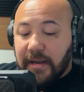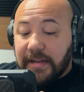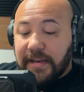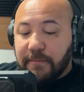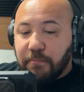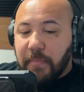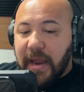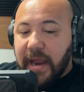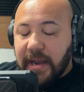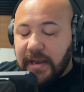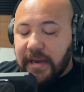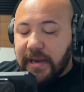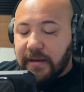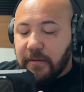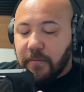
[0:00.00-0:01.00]

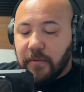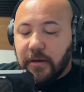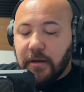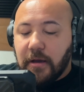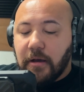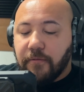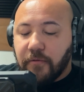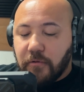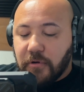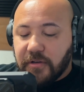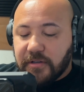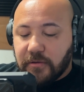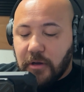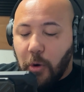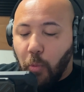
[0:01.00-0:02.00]
Depending, of
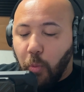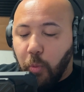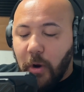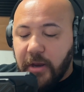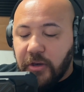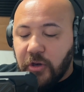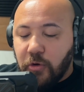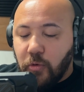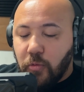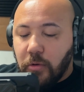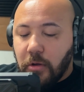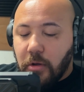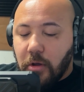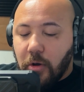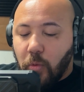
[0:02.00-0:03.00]
course, what you
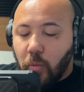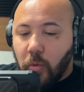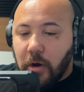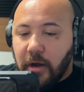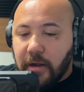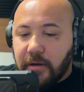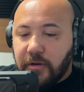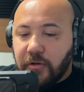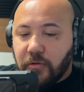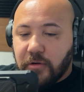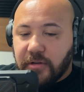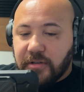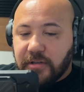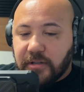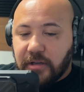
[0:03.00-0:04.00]
want
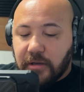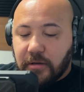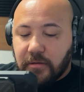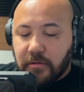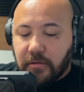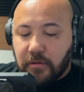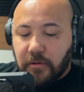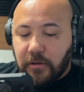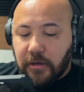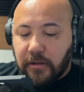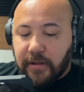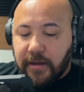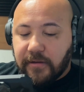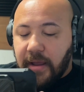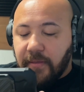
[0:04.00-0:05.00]
yours to look
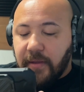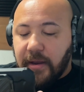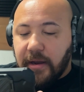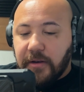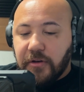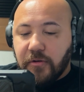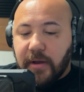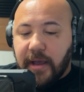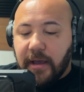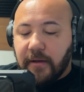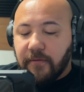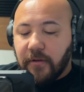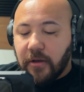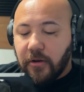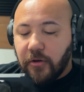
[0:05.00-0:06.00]
like. And then you
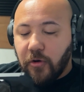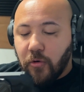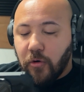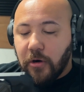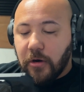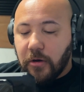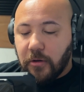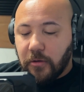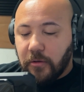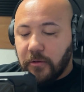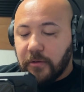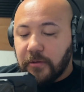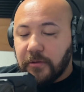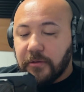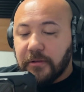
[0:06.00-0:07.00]
have your
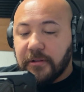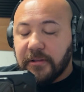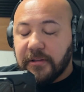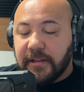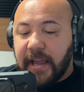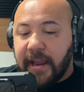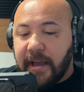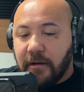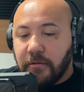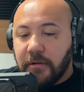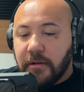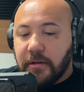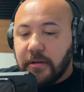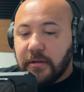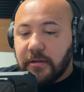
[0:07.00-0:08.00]
layout
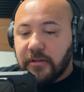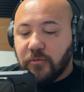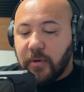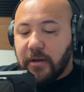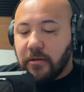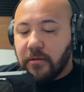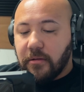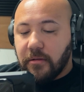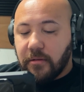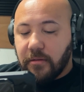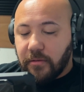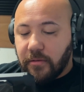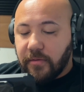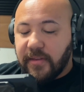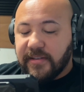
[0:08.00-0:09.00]
as well.
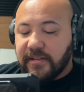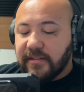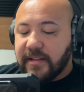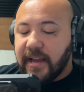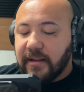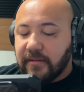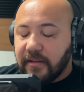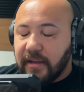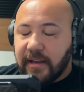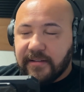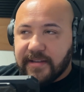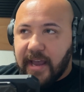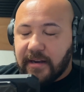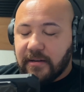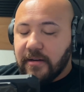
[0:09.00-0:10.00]
This is like the
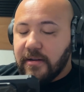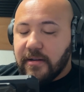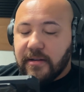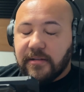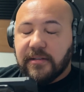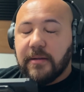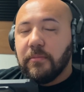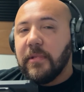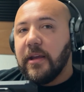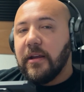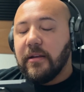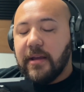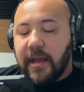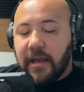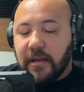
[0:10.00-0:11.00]
exact same
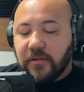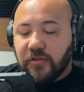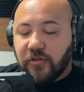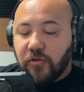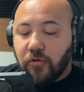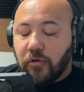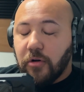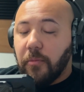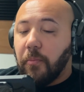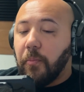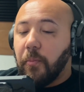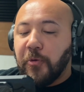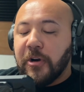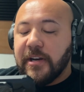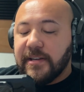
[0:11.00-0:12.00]
thing as your
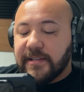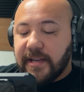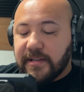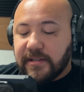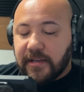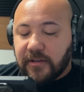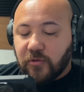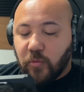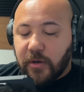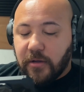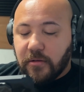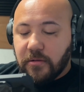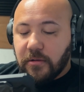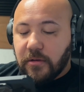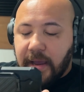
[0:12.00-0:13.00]
presets as
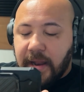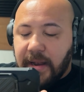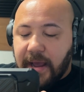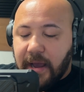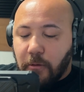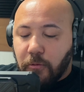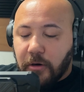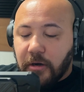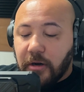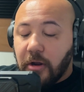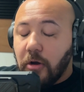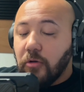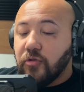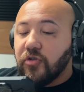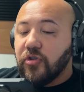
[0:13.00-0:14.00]
well. And now we're gonna
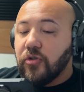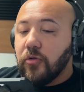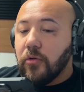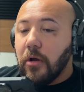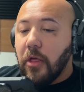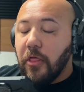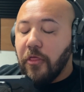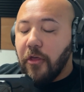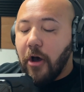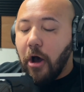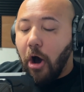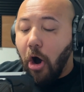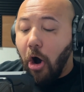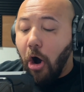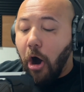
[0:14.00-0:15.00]
go to the
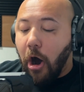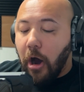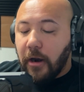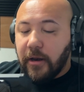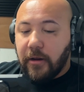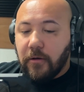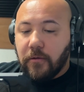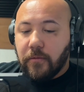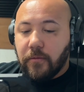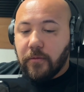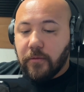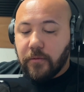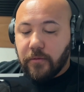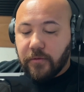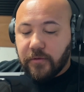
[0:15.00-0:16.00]
audio.
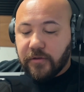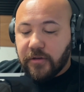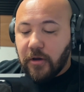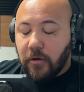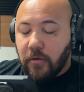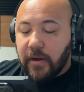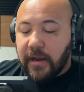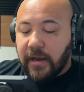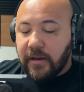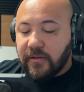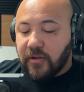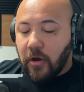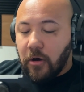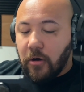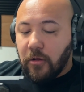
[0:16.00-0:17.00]
So it
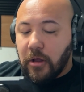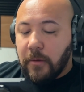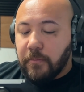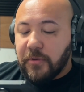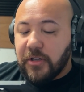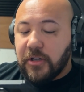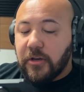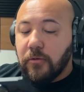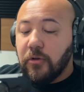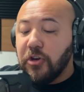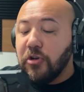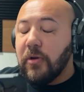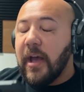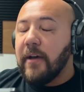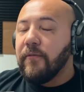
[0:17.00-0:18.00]
is all up to you.
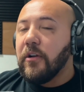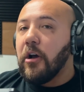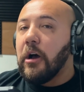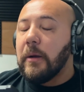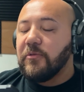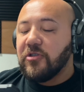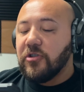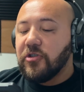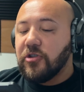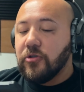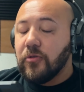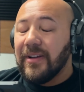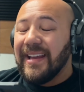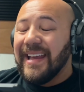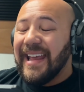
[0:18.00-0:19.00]
You have an option
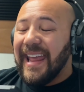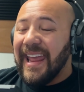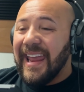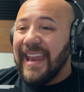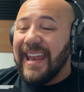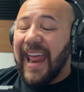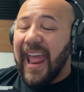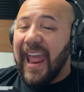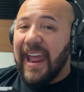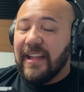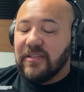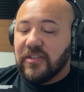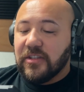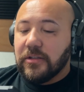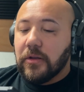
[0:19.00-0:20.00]
to
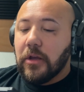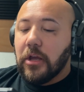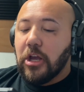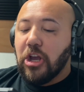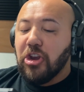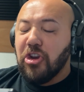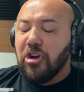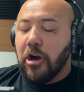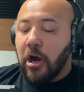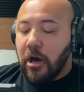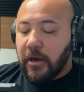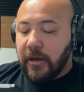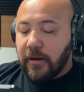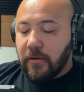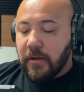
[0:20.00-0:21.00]
enhance your
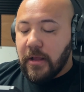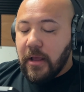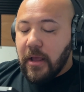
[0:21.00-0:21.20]
audio.